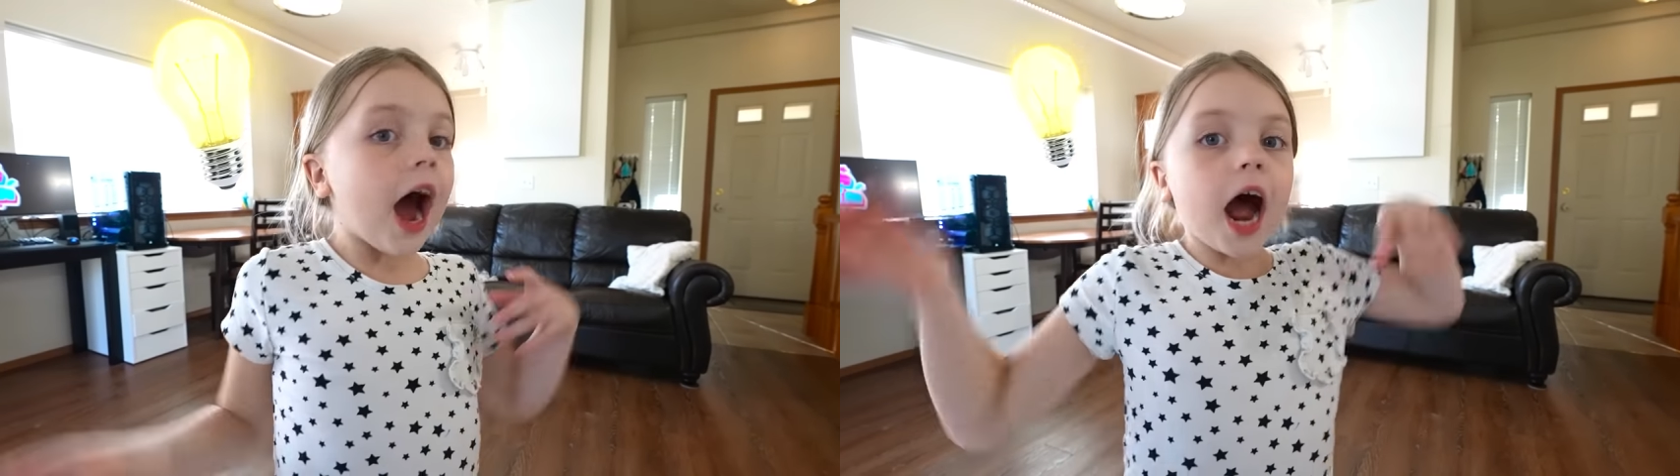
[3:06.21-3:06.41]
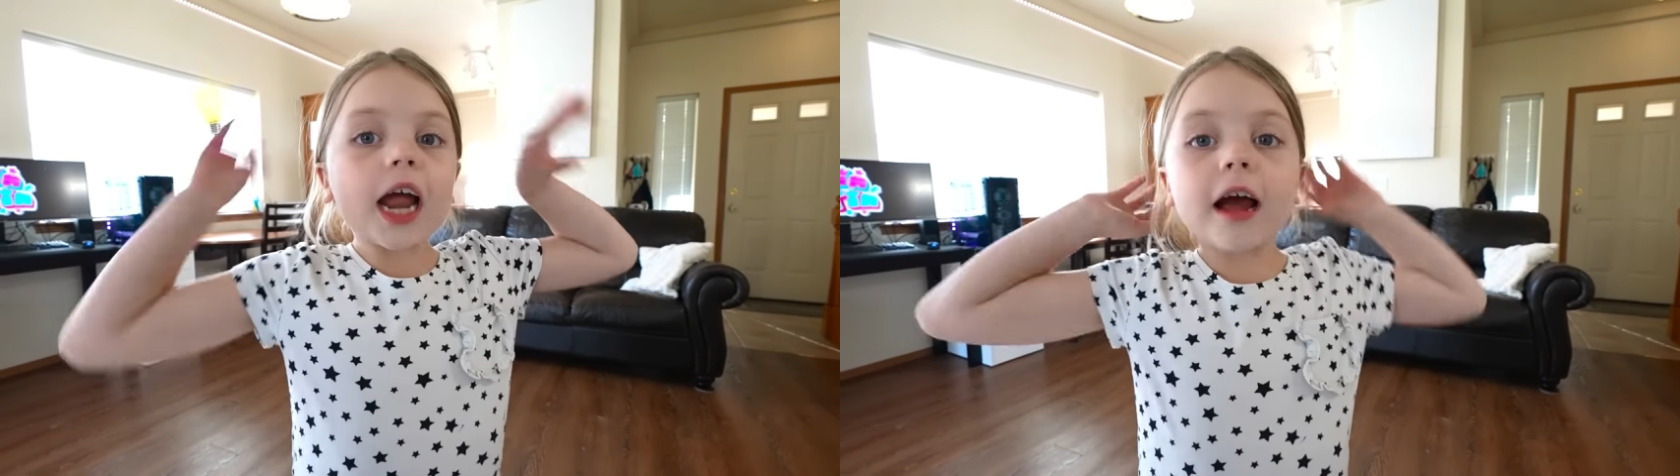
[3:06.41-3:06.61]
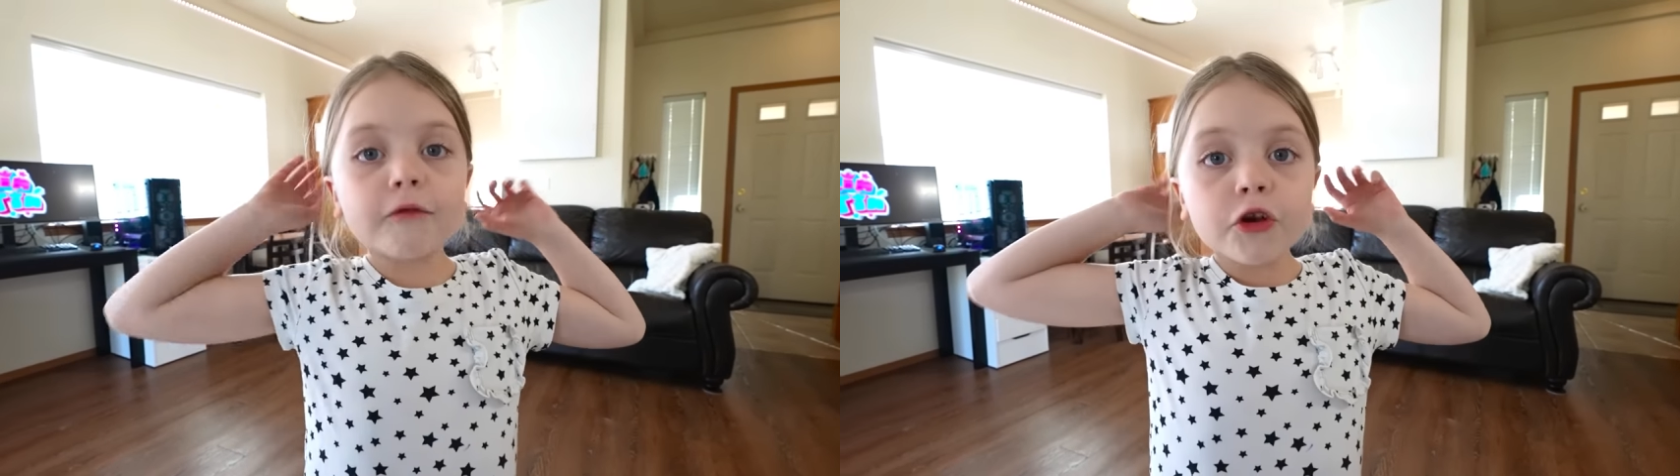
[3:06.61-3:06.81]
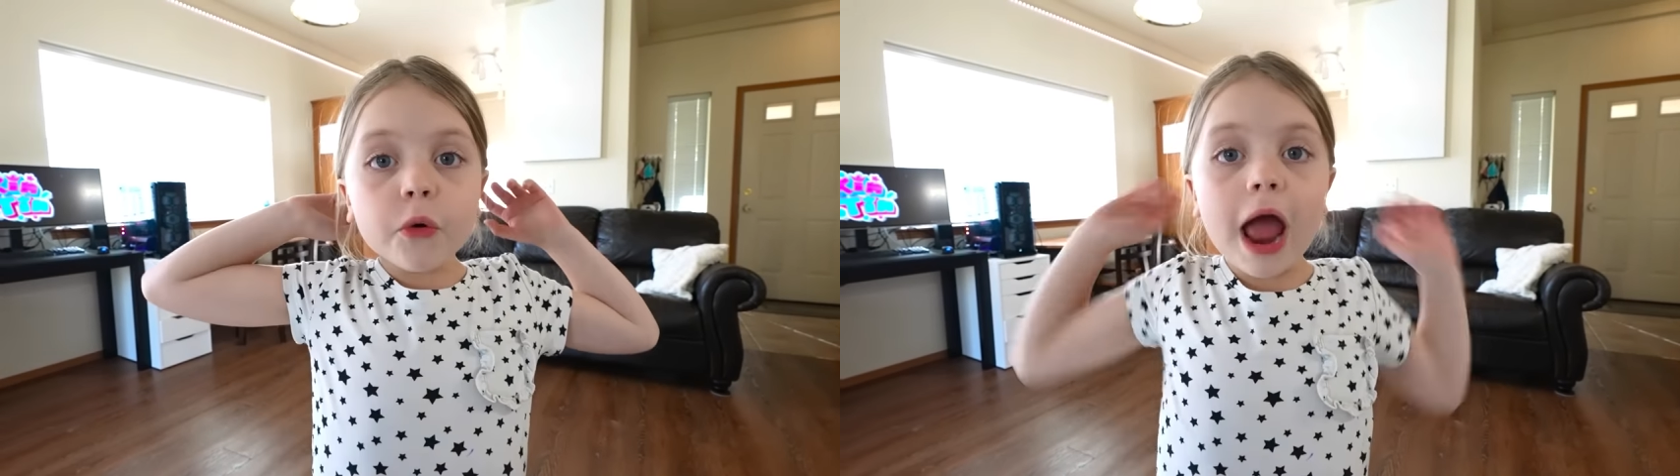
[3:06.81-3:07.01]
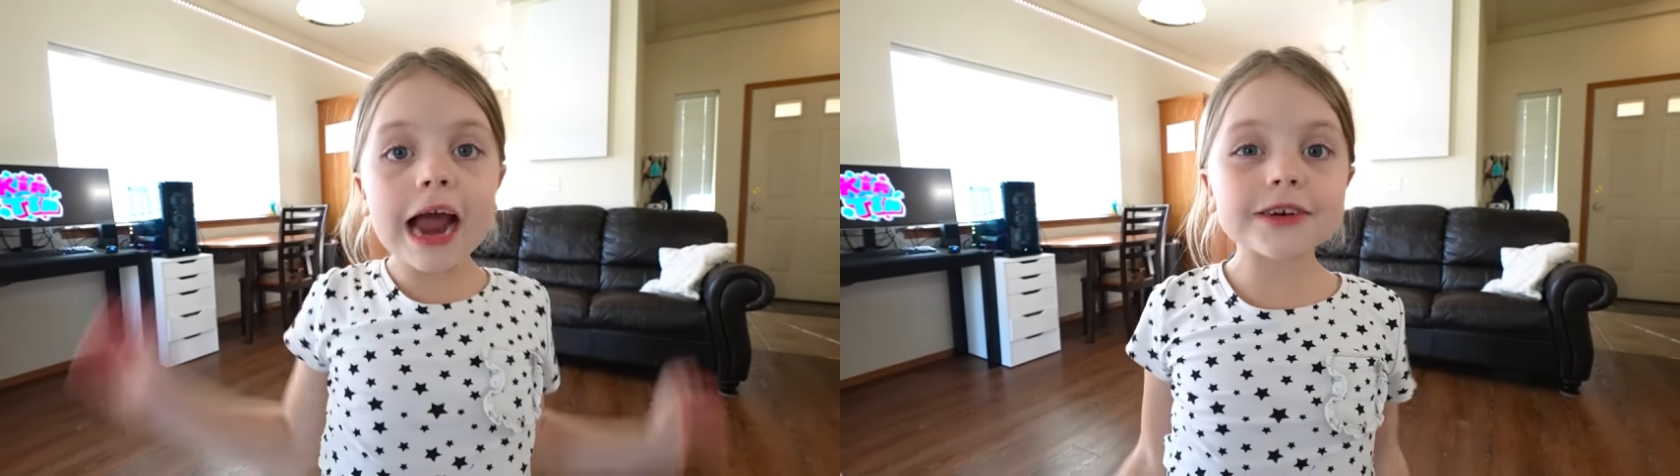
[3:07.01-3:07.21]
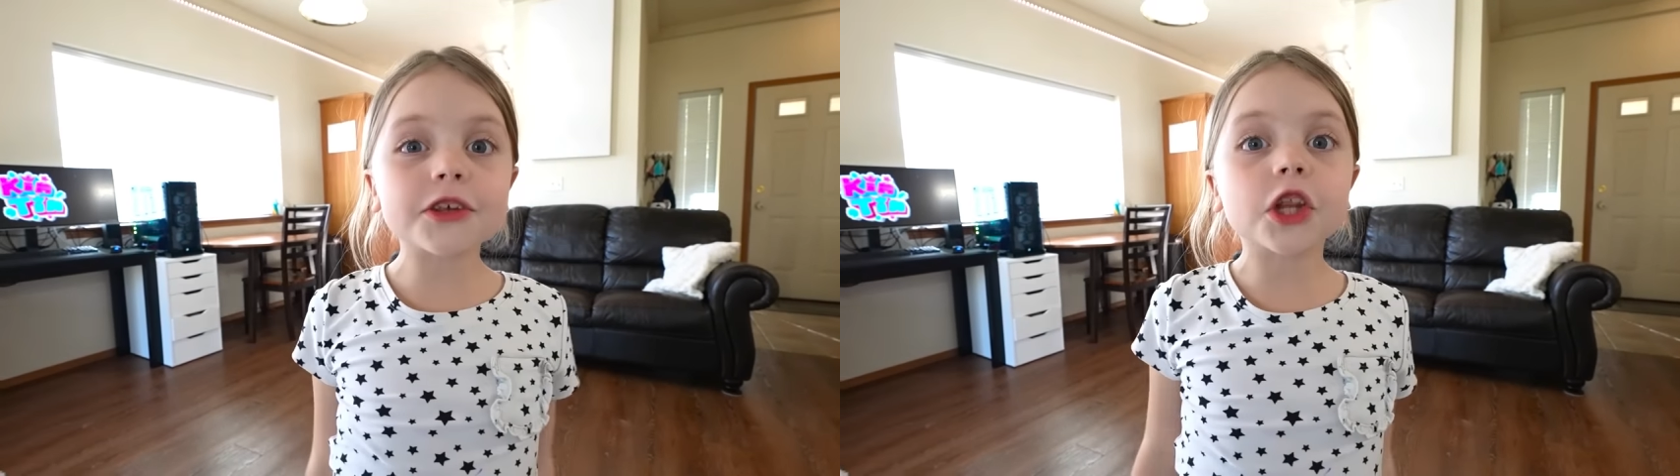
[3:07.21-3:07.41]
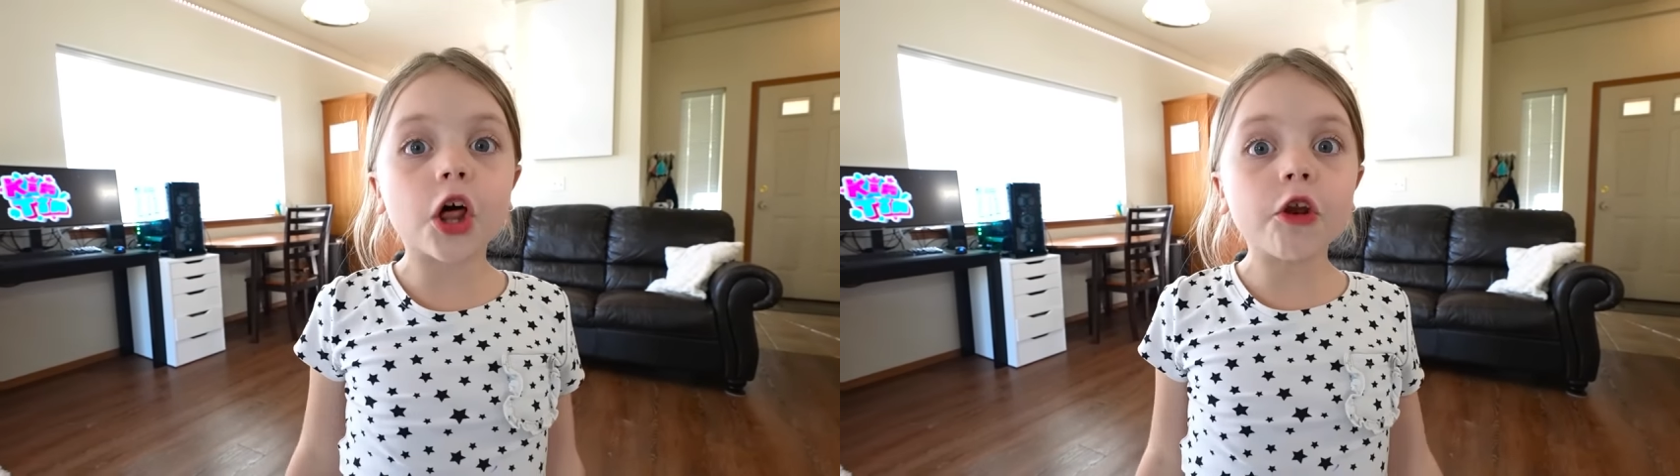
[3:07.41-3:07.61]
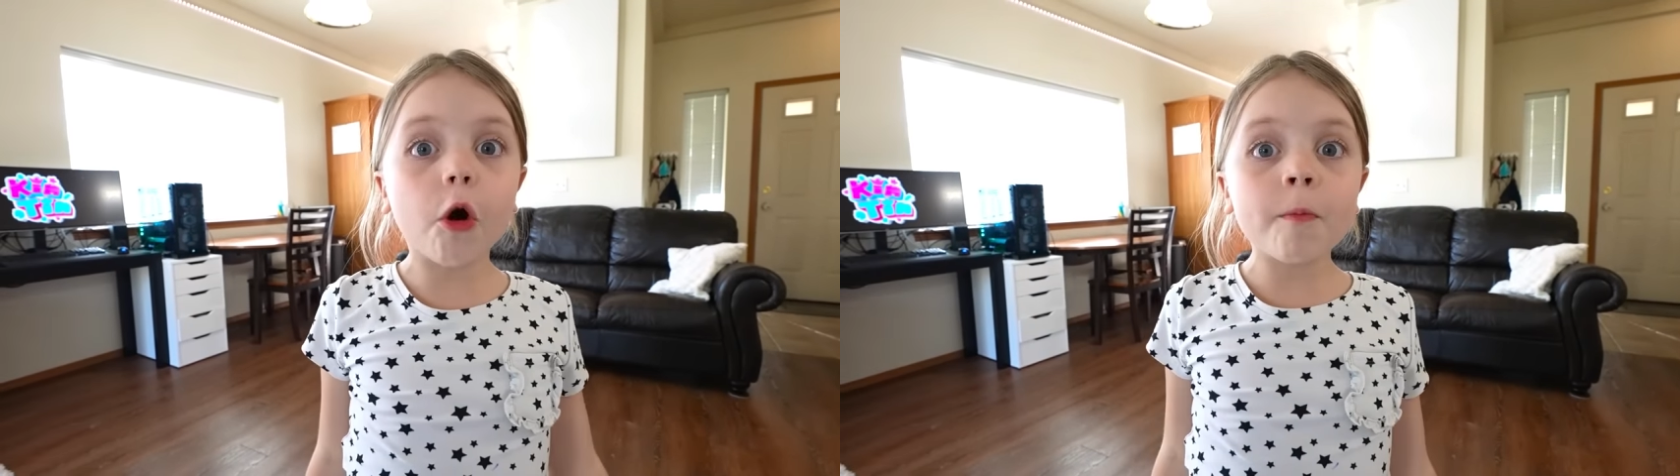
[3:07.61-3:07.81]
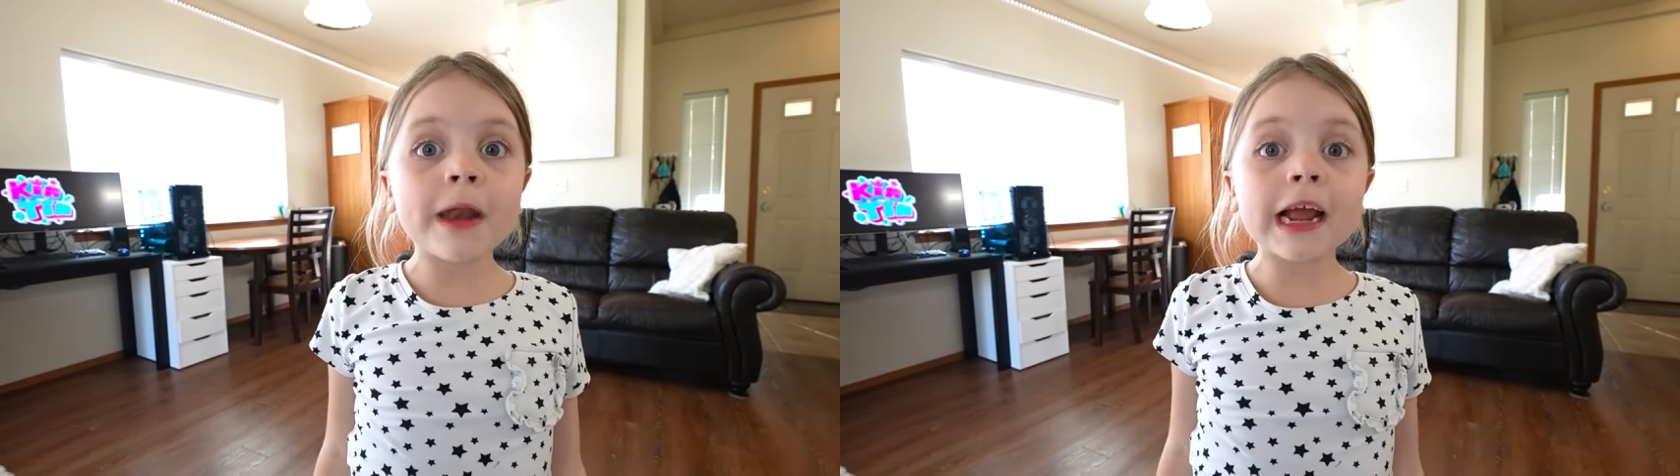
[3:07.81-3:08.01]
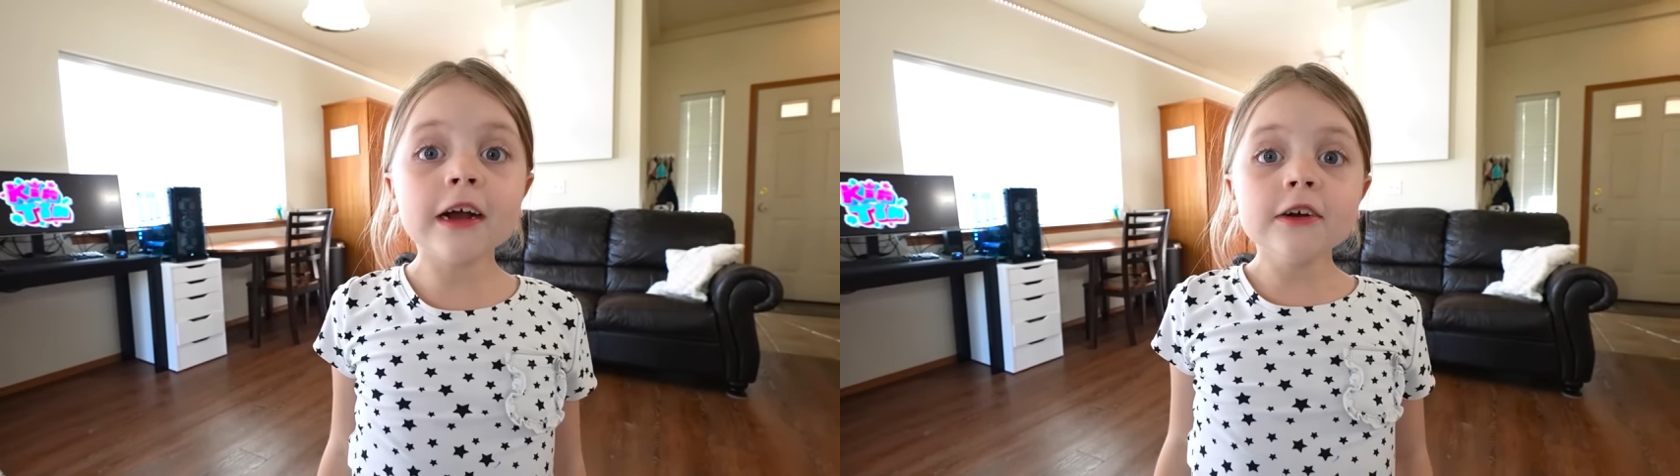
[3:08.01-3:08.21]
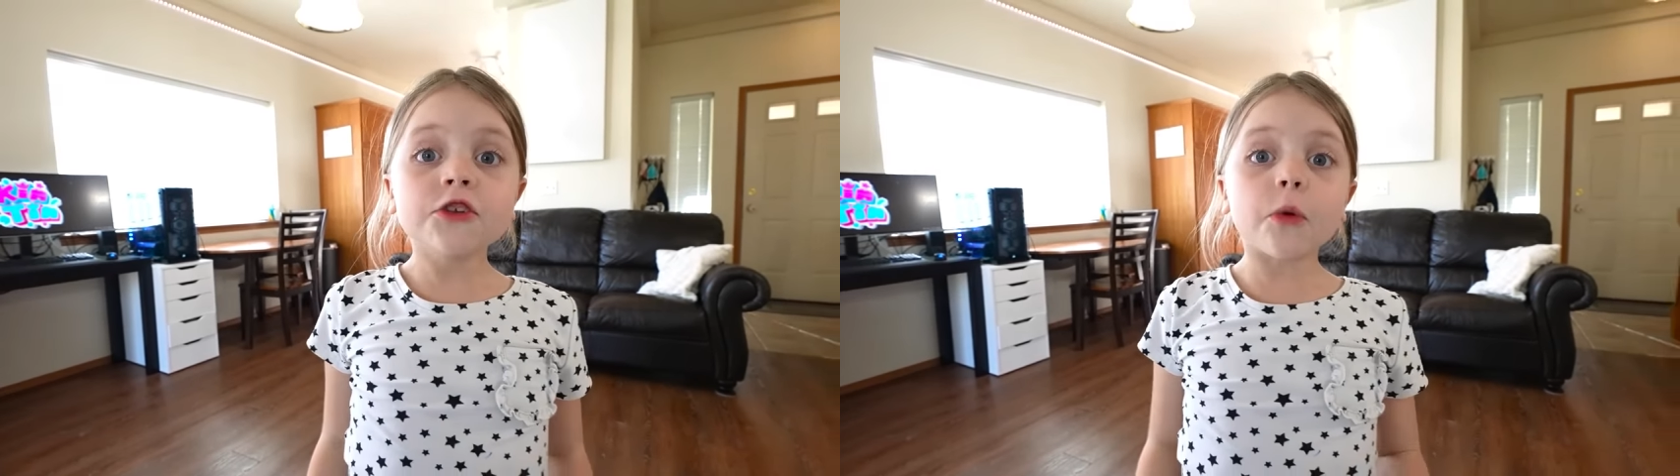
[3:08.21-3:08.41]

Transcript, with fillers: I have a new hair salon opening